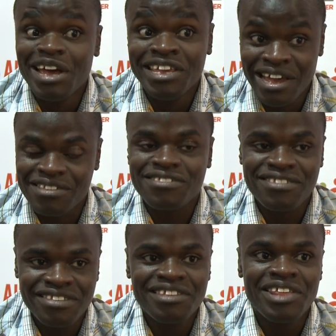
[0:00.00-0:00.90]

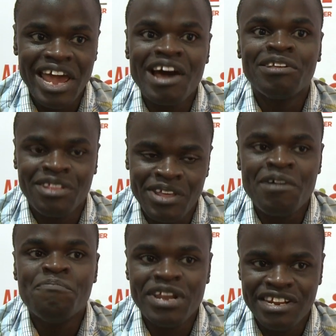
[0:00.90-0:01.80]
Yes, there
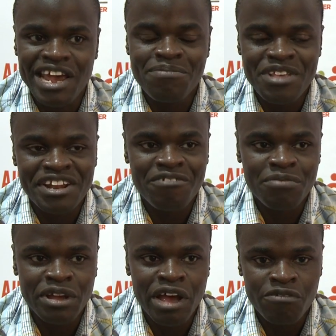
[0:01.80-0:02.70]
are many times that
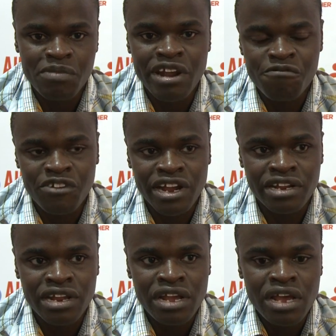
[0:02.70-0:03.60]
I've been afraid.